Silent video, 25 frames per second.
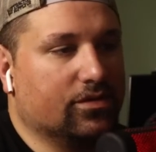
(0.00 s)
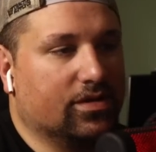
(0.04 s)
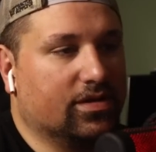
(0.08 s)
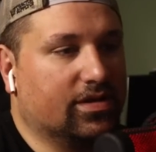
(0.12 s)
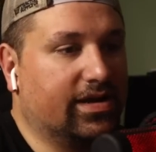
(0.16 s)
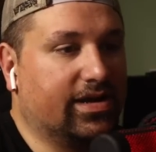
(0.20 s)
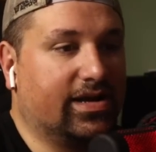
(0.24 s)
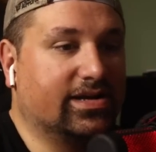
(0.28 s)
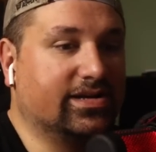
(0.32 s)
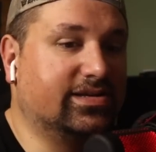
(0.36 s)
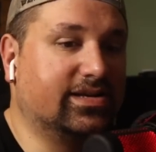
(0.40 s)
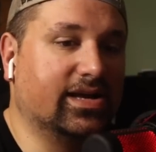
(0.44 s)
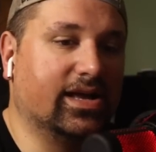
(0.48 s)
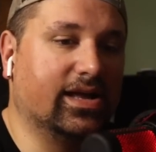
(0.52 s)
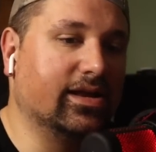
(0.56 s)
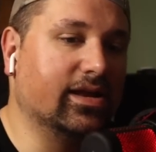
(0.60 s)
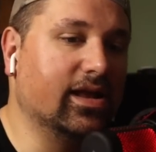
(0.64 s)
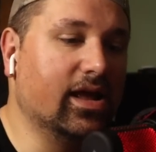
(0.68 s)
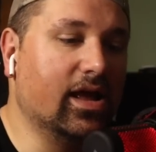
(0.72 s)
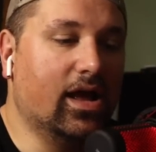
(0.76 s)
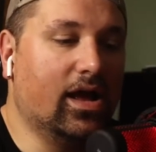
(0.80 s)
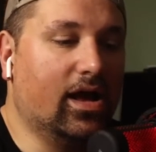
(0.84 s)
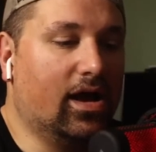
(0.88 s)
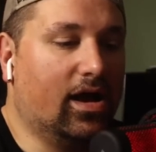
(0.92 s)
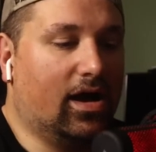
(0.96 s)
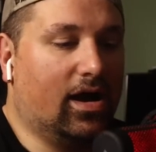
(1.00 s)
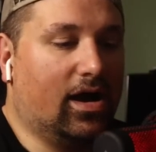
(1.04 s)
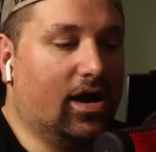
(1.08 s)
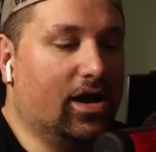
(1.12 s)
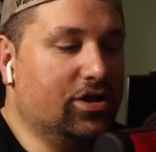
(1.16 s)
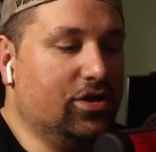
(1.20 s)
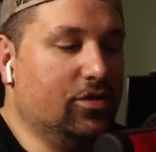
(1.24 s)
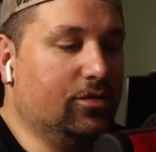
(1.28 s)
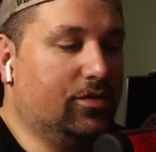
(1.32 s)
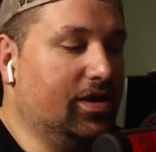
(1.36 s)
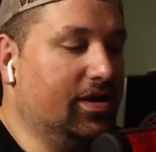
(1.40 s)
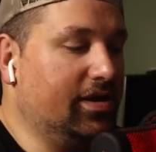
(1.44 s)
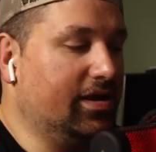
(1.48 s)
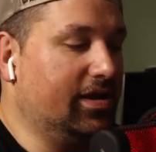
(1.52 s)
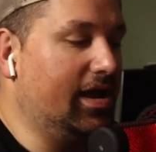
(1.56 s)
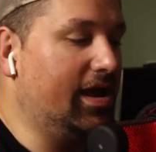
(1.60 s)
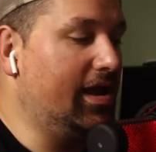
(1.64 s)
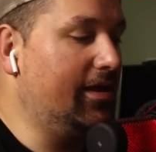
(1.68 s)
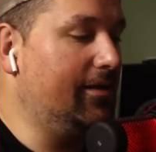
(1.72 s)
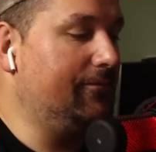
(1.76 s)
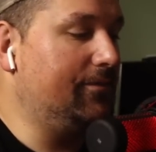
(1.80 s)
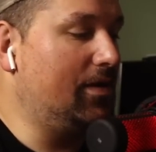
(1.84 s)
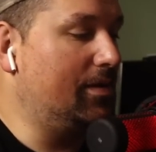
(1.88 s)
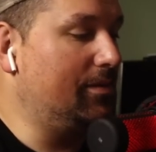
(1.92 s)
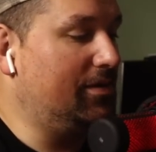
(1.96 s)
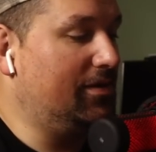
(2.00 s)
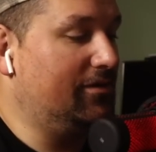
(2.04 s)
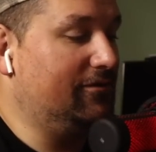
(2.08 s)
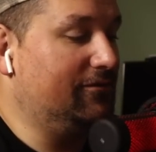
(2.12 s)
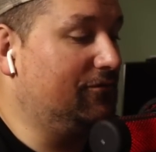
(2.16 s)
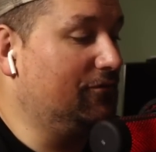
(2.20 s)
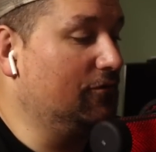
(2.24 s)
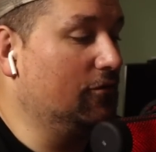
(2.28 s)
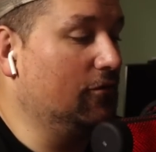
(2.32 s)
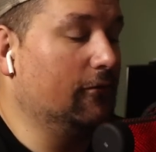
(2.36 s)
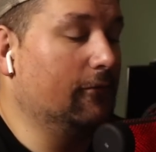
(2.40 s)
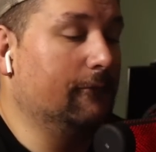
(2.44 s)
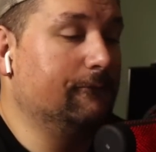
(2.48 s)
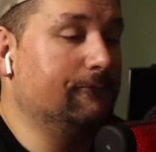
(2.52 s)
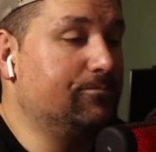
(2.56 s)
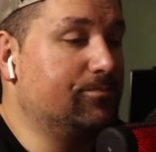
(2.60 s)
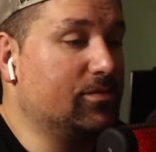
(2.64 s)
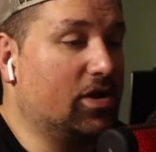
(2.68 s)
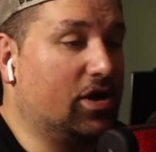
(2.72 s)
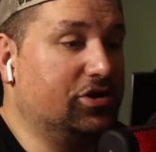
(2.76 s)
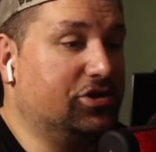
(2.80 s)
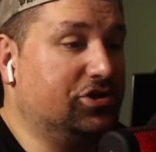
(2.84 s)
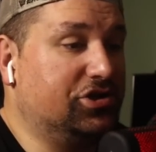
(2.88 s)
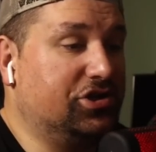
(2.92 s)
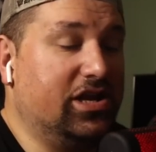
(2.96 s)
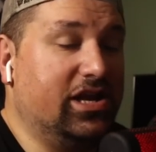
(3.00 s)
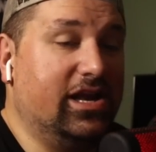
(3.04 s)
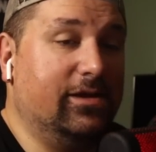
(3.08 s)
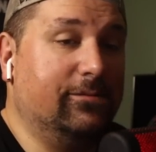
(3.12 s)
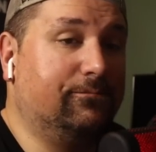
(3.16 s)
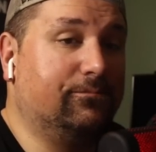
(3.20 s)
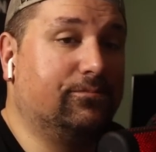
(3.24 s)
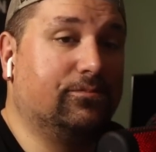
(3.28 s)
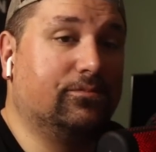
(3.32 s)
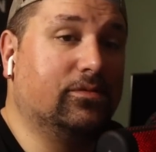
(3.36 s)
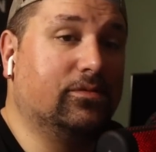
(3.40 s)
And like I said, you can get, I mean, for a cheap...